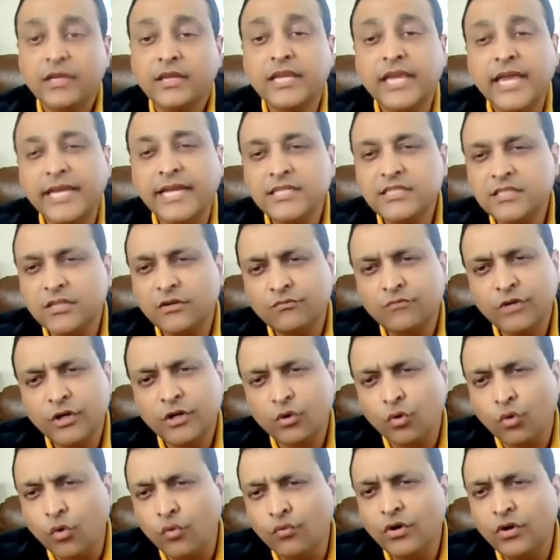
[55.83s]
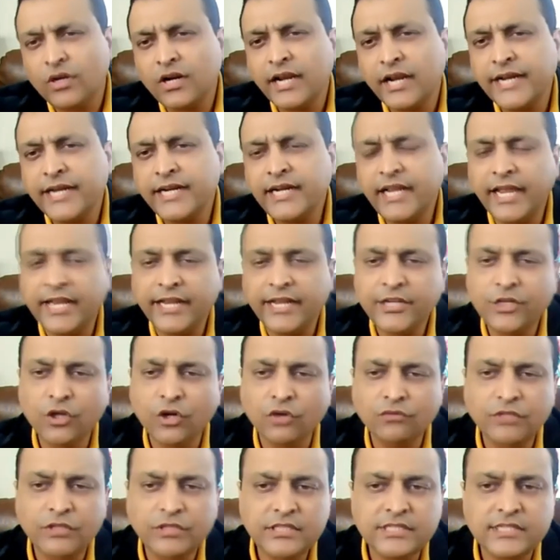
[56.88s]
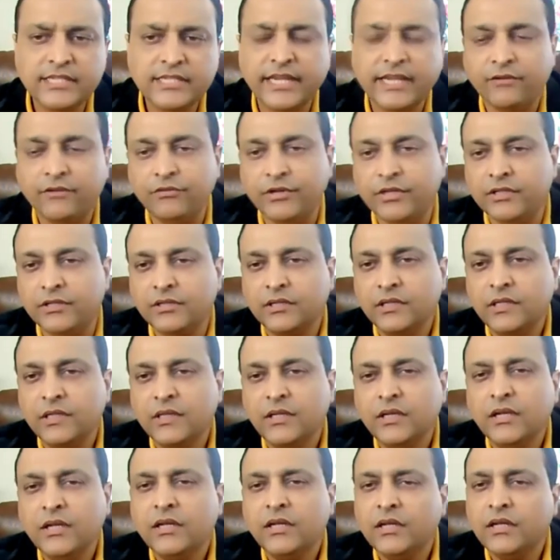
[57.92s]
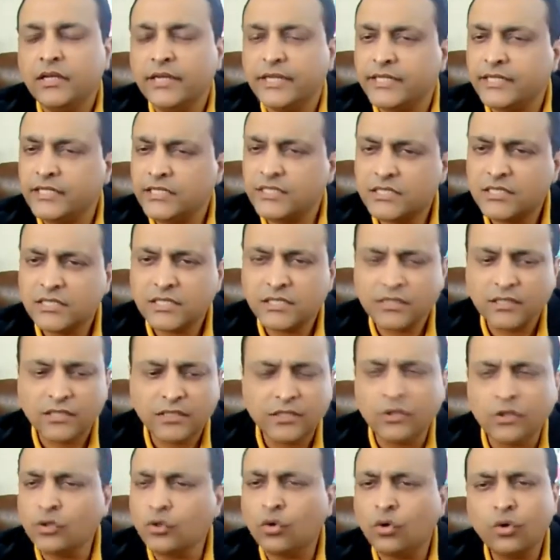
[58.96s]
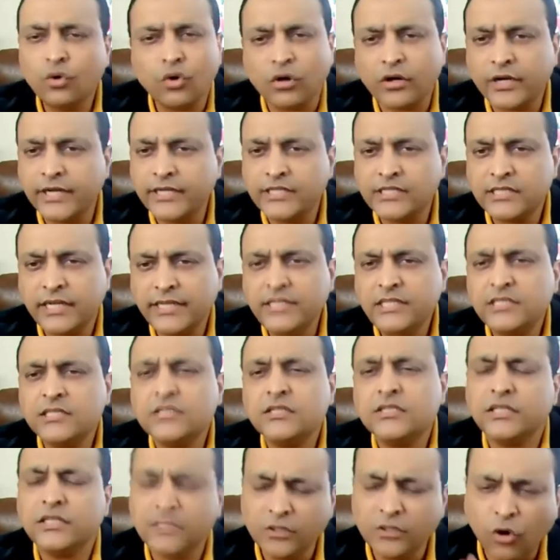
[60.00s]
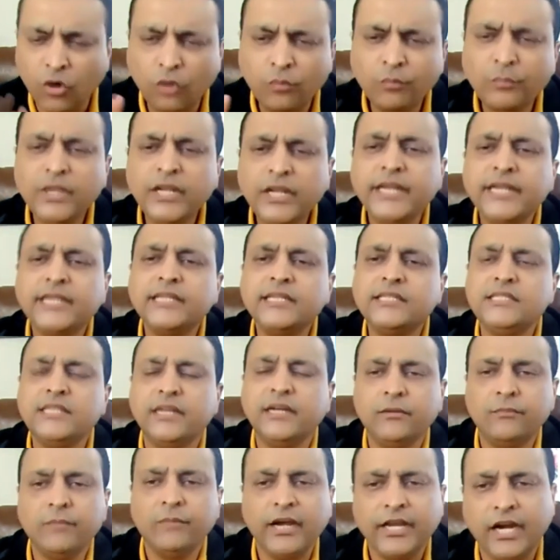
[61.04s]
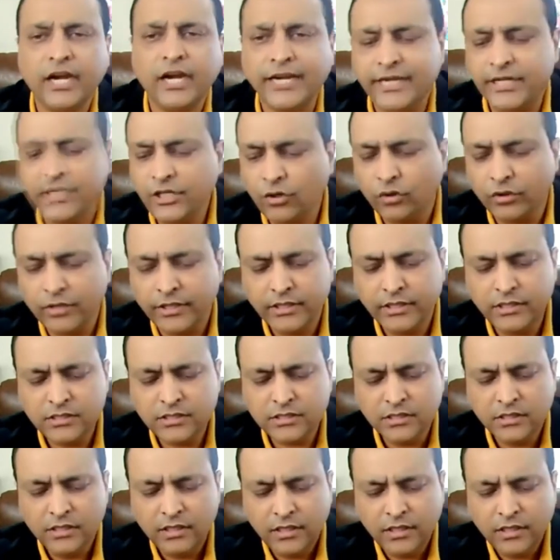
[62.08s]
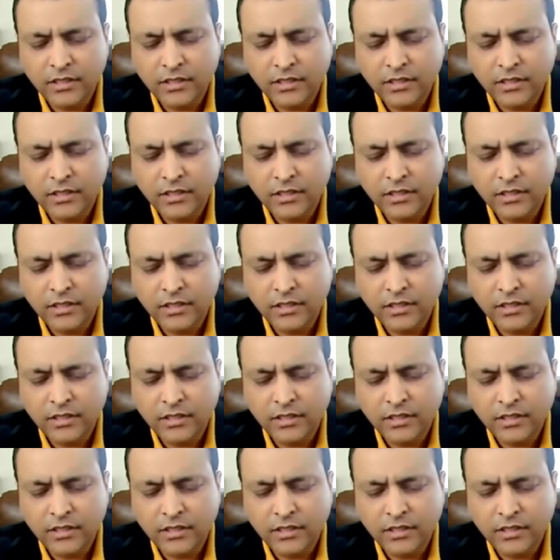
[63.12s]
Can someone override any of these CAVAR? It is no rocket science. Normally it is done by IT auditors,